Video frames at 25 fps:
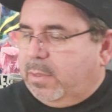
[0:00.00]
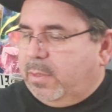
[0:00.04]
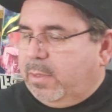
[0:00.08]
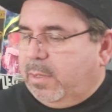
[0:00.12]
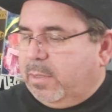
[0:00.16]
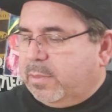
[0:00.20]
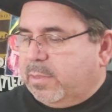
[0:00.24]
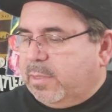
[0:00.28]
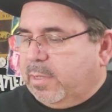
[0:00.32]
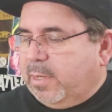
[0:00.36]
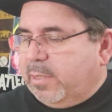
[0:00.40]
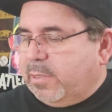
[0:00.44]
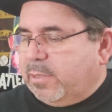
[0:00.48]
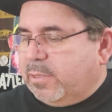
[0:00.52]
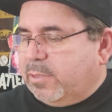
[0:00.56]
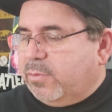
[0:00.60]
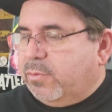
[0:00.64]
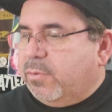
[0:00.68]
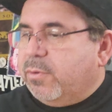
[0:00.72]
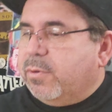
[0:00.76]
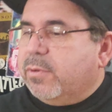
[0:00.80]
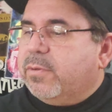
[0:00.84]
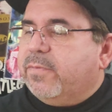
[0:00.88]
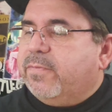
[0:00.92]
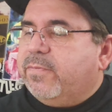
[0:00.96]
That's a nice
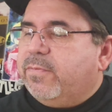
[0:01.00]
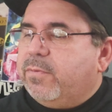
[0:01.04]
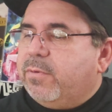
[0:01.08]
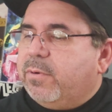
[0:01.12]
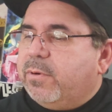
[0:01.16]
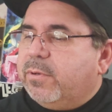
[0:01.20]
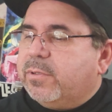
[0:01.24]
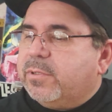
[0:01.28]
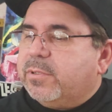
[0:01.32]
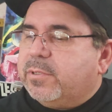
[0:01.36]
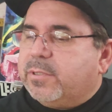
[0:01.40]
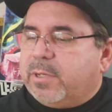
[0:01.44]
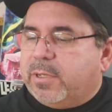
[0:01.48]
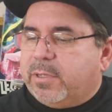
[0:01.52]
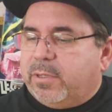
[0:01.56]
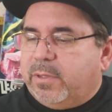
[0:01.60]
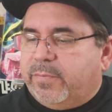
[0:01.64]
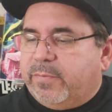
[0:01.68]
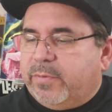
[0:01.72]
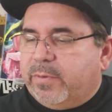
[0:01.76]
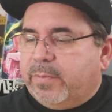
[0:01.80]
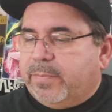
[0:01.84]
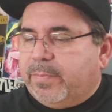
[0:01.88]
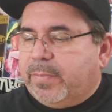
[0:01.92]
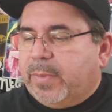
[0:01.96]
tour de force. I
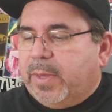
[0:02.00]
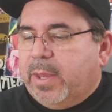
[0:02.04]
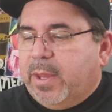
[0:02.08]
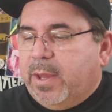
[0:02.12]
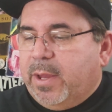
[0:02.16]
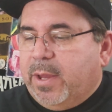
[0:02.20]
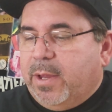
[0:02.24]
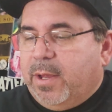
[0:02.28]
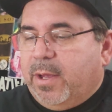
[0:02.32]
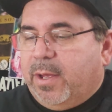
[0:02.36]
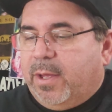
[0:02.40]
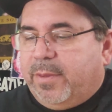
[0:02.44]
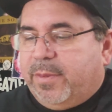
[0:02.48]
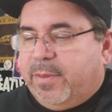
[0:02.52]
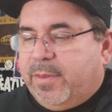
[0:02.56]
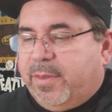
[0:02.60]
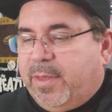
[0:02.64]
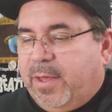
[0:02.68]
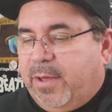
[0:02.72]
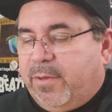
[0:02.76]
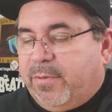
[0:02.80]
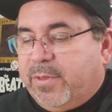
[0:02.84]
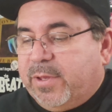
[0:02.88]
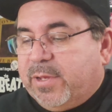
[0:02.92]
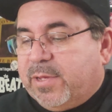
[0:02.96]
love it.
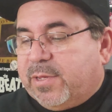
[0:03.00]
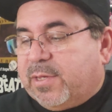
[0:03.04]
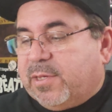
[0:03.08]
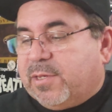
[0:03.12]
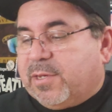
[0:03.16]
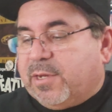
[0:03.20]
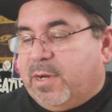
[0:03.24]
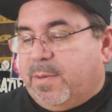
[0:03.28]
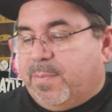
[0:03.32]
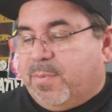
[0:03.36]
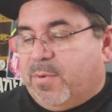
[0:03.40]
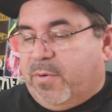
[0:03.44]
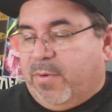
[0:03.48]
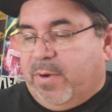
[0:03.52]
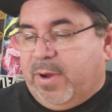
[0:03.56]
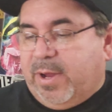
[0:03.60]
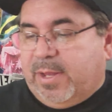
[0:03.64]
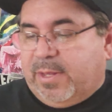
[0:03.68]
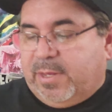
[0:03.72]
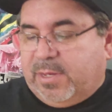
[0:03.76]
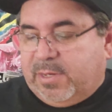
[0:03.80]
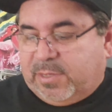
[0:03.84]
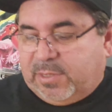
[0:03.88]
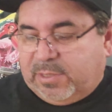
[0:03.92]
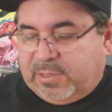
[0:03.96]
Now, this is an
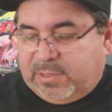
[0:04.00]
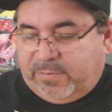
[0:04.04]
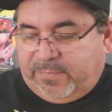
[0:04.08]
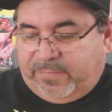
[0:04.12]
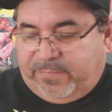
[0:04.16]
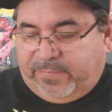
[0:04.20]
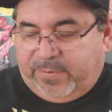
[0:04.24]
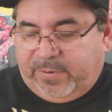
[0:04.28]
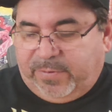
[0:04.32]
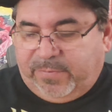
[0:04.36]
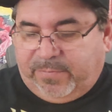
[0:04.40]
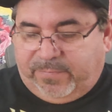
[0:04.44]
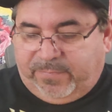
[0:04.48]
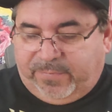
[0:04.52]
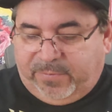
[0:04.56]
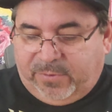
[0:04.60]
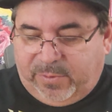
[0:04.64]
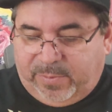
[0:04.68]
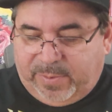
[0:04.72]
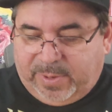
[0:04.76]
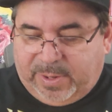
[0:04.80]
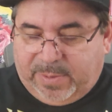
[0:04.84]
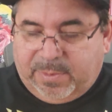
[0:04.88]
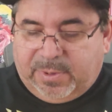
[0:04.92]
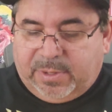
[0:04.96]
upgrade. This is a fun
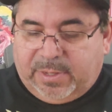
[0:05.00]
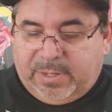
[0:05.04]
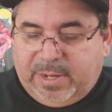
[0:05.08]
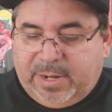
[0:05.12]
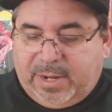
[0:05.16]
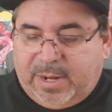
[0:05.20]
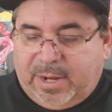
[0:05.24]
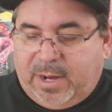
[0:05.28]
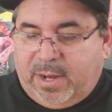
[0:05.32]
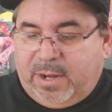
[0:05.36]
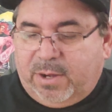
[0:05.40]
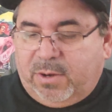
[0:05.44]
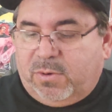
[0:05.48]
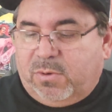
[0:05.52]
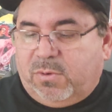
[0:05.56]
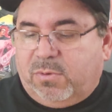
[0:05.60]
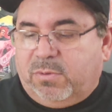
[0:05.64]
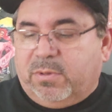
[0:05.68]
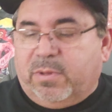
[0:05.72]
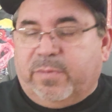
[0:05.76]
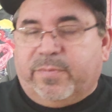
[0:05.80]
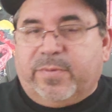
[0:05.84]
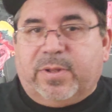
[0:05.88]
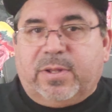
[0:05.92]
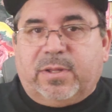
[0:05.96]
film, and I'm glad I got a
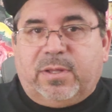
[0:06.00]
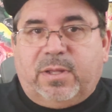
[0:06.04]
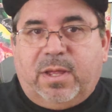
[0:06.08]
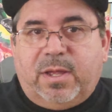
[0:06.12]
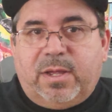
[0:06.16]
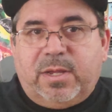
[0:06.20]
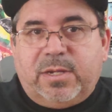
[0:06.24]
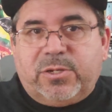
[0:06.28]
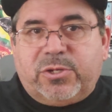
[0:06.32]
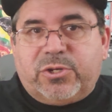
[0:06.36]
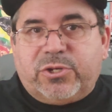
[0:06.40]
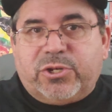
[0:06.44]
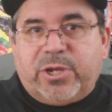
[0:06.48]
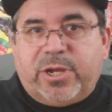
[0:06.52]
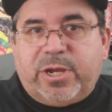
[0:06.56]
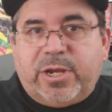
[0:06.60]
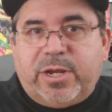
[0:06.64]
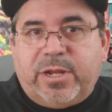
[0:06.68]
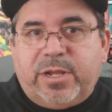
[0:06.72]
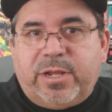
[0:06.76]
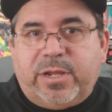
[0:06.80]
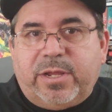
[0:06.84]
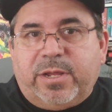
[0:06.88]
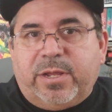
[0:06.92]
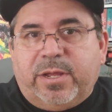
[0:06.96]
hold of it. Lon
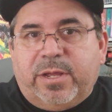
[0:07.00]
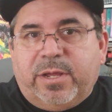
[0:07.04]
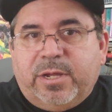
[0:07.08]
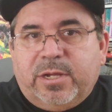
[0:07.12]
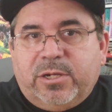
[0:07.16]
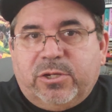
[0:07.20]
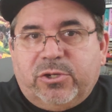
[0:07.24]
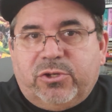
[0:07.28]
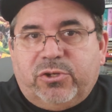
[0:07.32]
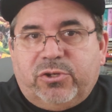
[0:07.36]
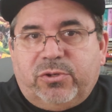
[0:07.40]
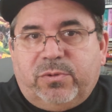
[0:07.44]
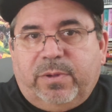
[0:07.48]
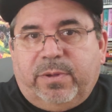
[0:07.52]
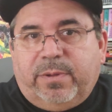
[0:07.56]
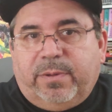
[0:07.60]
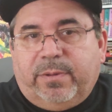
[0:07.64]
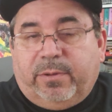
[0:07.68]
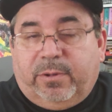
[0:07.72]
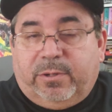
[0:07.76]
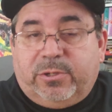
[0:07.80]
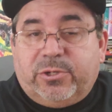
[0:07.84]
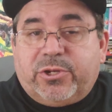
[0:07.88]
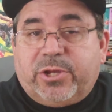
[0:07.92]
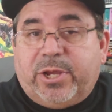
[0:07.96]
Chaney,
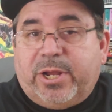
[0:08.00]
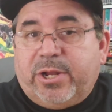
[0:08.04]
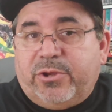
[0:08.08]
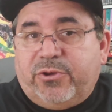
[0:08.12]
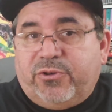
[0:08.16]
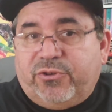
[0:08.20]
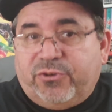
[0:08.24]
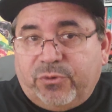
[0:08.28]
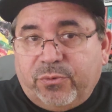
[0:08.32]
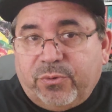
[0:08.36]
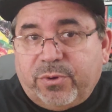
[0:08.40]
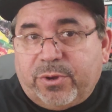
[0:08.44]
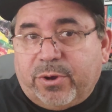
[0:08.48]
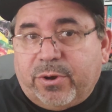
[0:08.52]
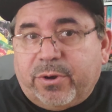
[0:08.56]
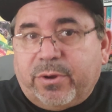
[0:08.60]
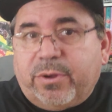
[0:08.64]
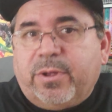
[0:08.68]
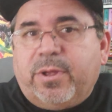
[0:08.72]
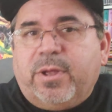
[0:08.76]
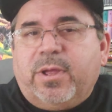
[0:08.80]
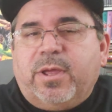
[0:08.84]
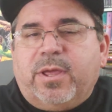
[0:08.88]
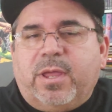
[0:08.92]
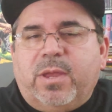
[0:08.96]
Lon Chaney Jr.,
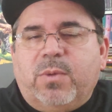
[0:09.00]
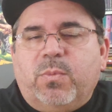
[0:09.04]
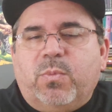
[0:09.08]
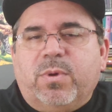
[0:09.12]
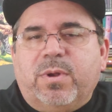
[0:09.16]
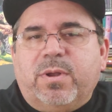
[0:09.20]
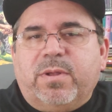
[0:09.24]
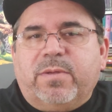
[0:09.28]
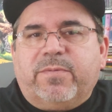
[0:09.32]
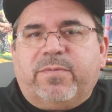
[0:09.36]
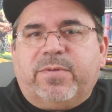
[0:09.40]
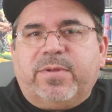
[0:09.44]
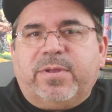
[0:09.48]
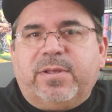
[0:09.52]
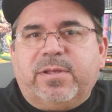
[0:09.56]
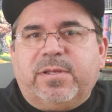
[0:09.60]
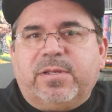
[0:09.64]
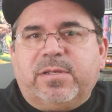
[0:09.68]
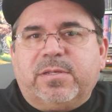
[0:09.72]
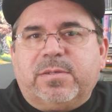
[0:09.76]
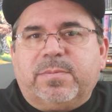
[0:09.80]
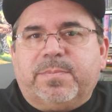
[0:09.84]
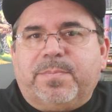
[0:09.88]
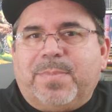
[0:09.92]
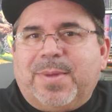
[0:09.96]
in one of
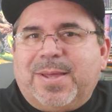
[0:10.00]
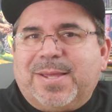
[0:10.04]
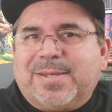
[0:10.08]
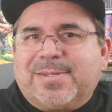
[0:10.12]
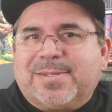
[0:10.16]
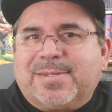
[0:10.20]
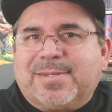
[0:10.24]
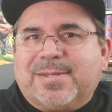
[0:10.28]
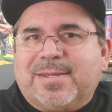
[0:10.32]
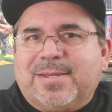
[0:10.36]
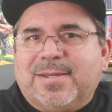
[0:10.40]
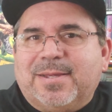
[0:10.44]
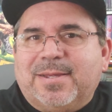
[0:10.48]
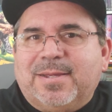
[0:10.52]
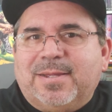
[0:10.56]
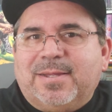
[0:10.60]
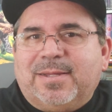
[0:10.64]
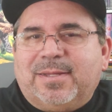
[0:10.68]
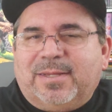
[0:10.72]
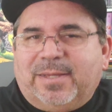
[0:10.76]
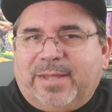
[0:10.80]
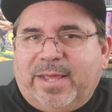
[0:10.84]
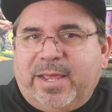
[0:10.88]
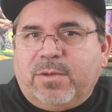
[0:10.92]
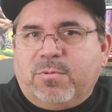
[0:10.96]
his best
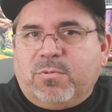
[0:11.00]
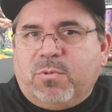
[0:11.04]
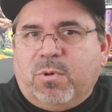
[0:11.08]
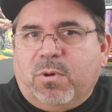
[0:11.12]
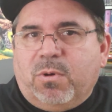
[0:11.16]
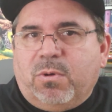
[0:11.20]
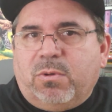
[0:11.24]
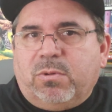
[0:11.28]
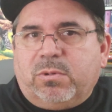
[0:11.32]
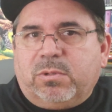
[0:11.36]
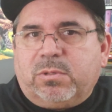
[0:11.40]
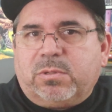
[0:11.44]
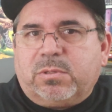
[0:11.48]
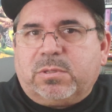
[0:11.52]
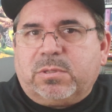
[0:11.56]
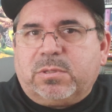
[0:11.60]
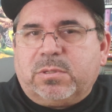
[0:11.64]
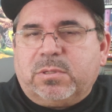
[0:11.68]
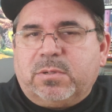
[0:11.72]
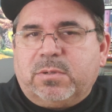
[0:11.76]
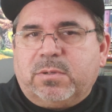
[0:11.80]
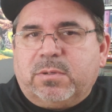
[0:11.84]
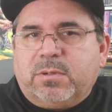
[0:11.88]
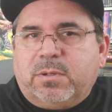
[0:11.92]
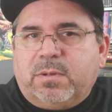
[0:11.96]
late roles
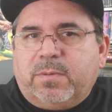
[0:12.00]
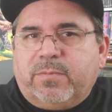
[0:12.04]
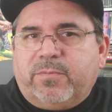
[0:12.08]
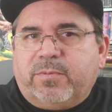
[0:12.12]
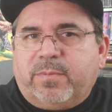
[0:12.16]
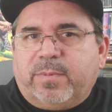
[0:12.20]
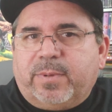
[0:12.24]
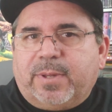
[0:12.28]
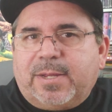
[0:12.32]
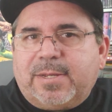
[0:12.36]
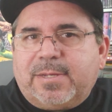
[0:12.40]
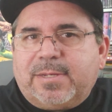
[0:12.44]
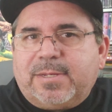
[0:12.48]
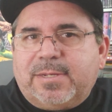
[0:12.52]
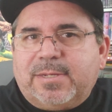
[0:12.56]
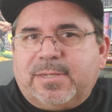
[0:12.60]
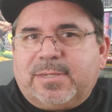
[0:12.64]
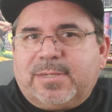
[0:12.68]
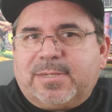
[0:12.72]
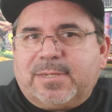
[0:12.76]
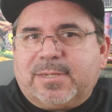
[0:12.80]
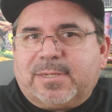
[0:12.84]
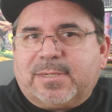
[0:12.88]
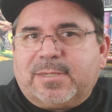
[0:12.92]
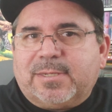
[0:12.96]
from
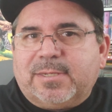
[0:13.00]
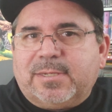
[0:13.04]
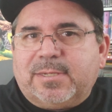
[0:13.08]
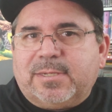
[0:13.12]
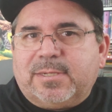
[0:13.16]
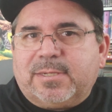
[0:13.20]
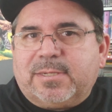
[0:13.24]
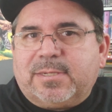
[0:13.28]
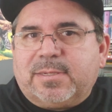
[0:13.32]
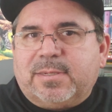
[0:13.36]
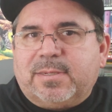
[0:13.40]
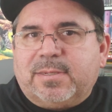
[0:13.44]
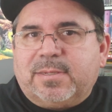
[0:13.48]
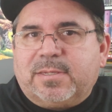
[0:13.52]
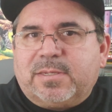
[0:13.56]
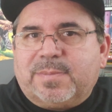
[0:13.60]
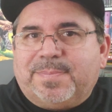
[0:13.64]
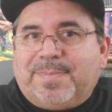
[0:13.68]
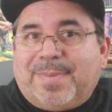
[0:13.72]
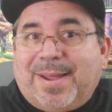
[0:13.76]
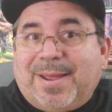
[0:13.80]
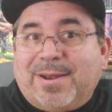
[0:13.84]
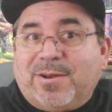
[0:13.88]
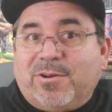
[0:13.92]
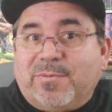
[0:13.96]
1960s,
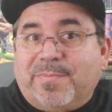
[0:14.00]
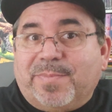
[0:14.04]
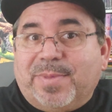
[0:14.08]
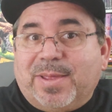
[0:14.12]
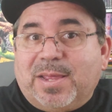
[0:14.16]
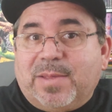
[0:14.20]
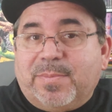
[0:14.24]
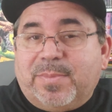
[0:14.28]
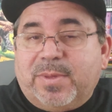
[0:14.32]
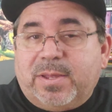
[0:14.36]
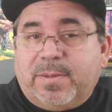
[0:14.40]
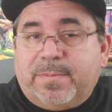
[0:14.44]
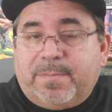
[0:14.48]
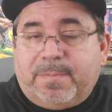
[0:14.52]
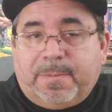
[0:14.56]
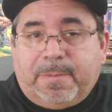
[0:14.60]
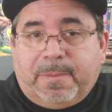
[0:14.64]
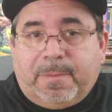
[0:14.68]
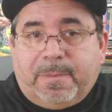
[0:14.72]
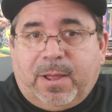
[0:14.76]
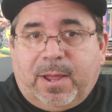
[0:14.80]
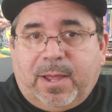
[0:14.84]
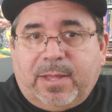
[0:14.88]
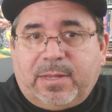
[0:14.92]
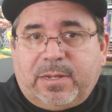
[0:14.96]
Spider Baby.
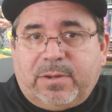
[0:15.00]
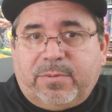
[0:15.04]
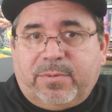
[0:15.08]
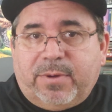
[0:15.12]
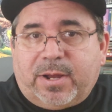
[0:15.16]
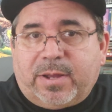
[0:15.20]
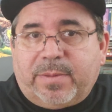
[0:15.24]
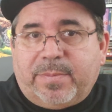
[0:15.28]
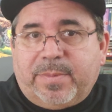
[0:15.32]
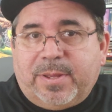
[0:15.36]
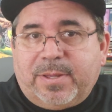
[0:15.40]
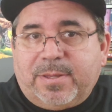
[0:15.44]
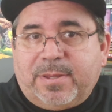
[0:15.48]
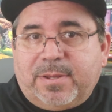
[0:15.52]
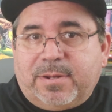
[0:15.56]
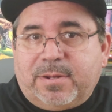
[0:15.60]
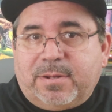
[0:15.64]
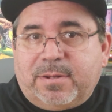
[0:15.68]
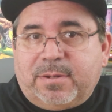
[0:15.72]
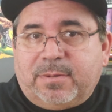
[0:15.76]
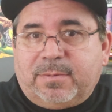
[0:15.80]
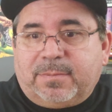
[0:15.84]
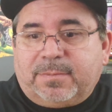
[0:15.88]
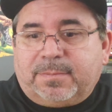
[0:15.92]
Highly recommended.